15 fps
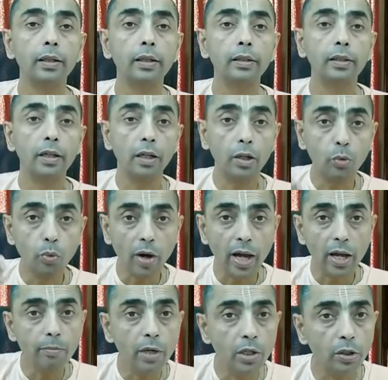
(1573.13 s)
the
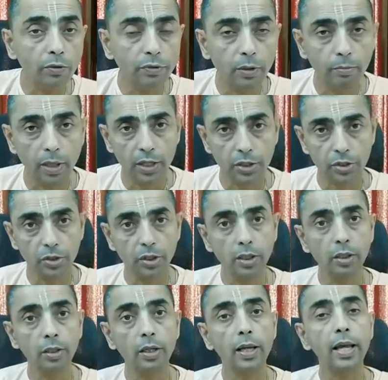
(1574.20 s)
requirement of the
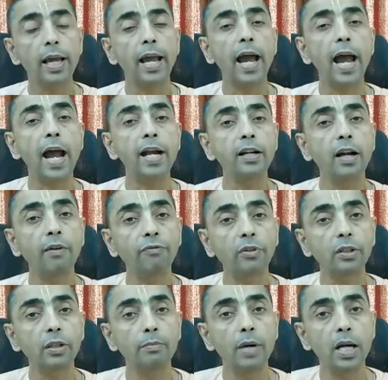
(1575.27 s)
master, and after
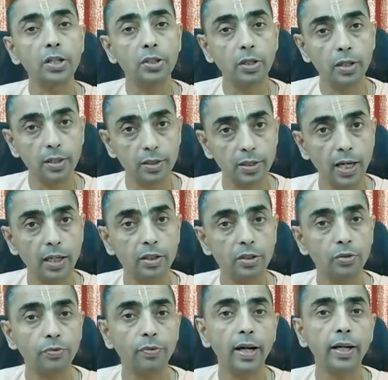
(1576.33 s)
the master is
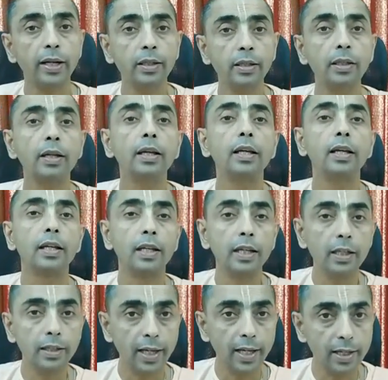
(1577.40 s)
satisfied, he
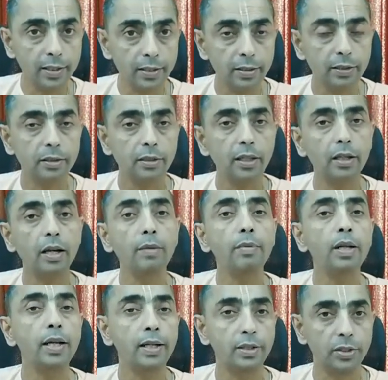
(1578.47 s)
takes the
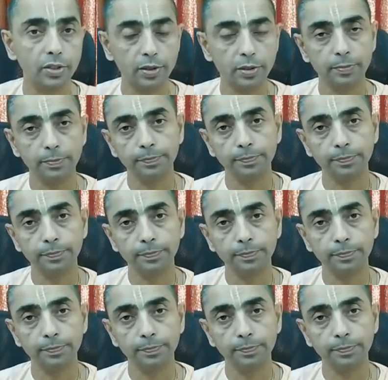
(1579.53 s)
remnants.